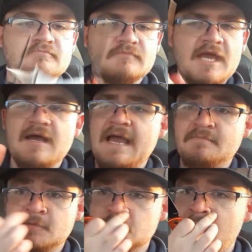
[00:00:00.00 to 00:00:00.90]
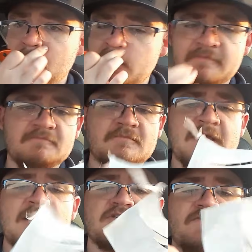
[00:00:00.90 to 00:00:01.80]
Yeah, the drop point
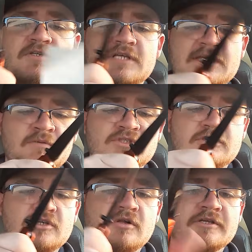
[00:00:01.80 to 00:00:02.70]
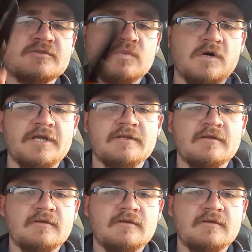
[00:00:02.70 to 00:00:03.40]
actually feels like it was the dullest one.